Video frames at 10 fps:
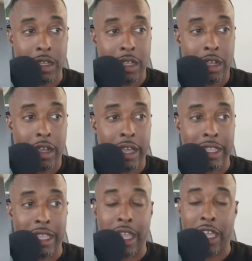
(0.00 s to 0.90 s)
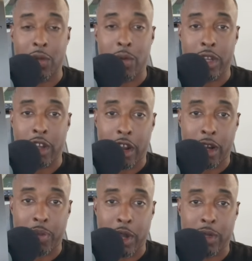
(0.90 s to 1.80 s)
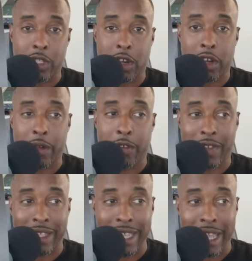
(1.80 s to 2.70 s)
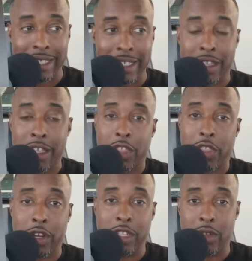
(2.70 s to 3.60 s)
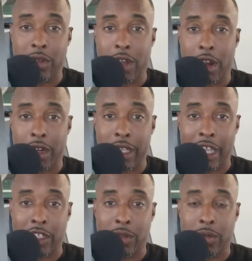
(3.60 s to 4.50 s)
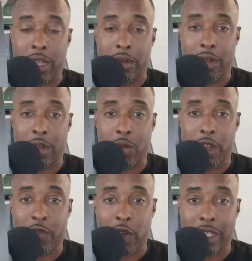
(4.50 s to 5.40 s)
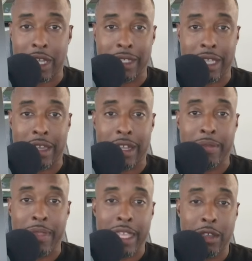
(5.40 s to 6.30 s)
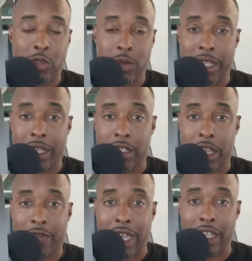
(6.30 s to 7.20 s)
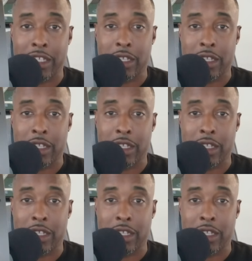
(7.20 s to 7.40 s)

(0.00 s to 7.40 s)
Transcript: Had the 81-yard punt return. That was fantastic. 32-yard catch and run for a touchdown, and it was really a tough catch.